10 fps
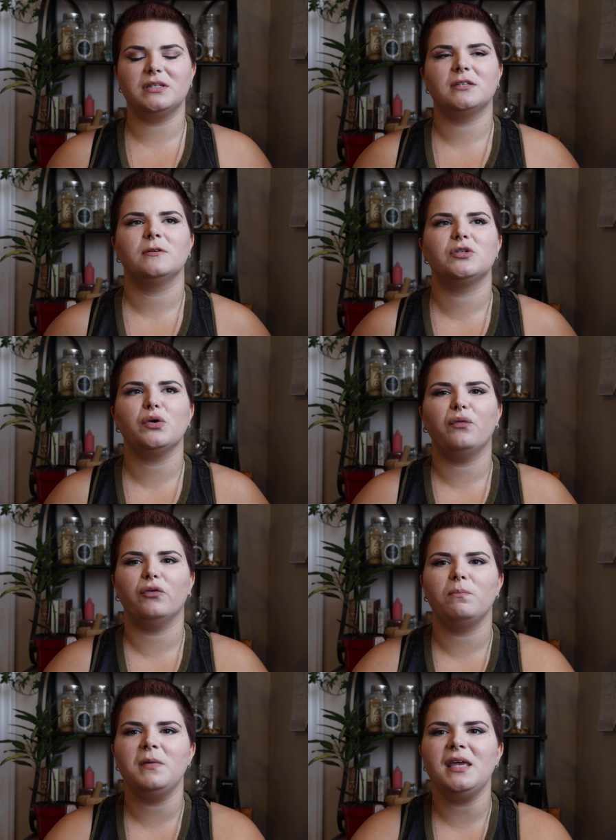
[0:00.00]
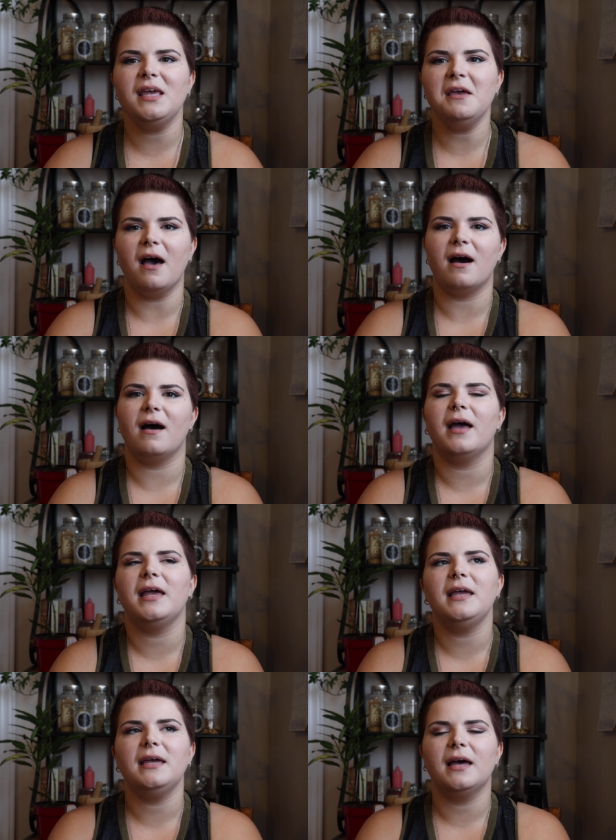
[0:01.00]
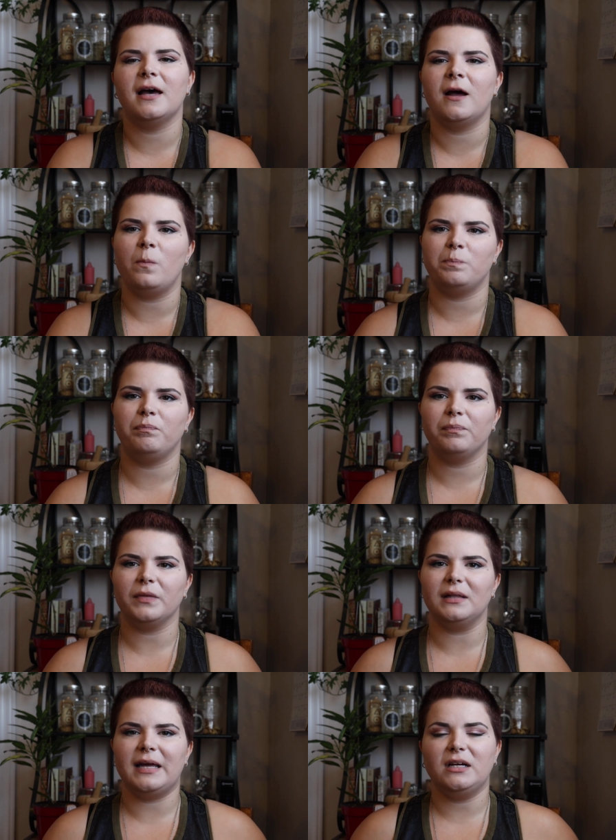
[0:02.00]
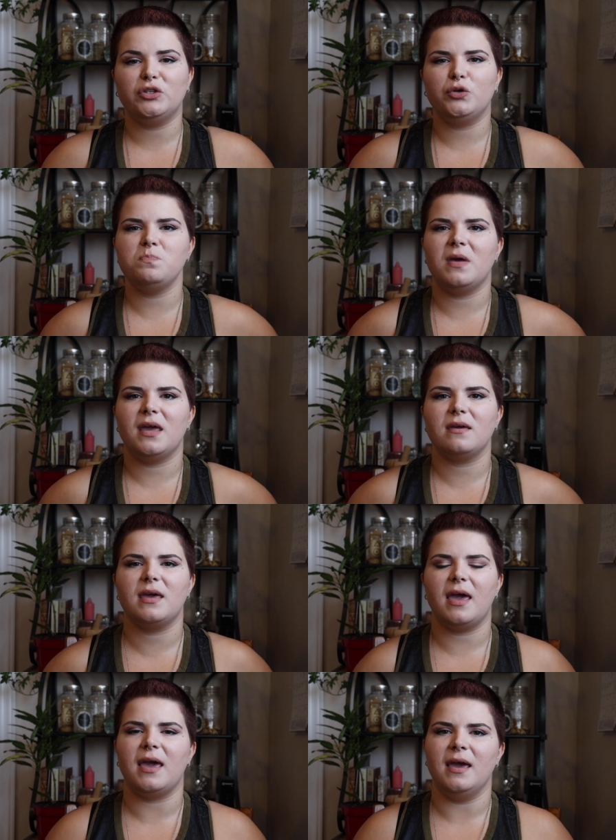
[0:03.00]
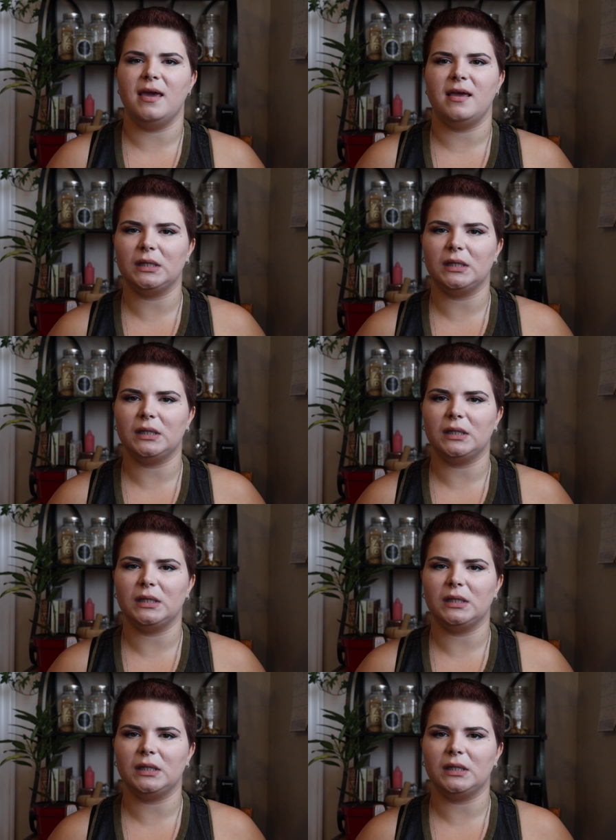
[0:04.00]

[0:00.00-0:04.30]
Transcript: So for me, I um, like to make a